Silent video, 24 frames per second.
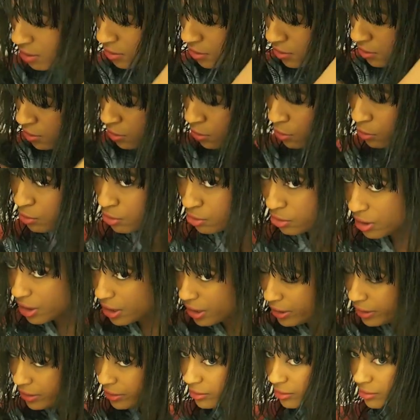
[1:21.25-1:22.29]
too dry.
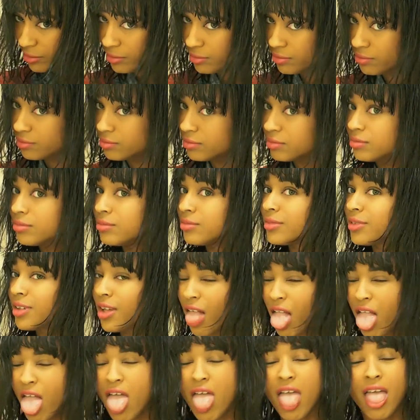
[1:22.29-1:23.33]

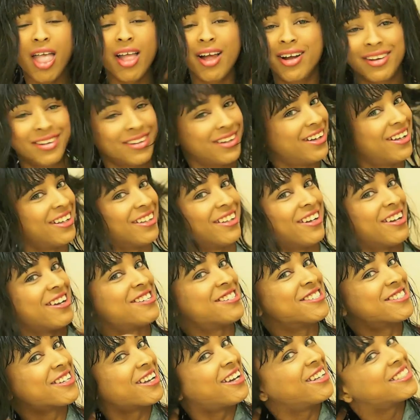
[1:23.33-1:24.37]
Ugh, I think I
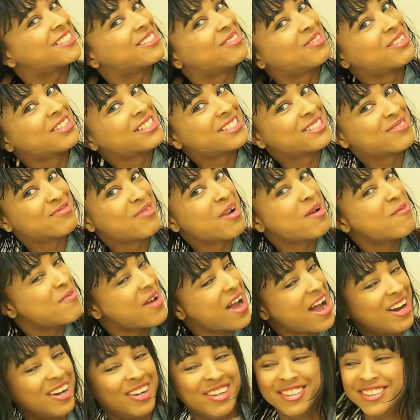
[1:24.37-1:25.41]
just got some of this in my
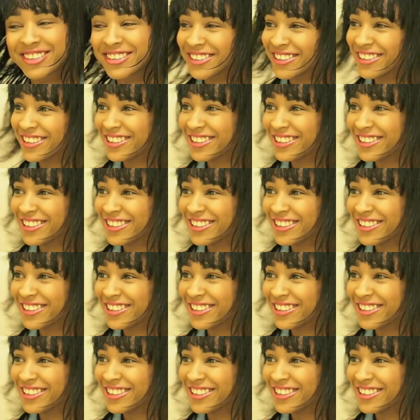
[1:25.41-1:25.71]
mouth.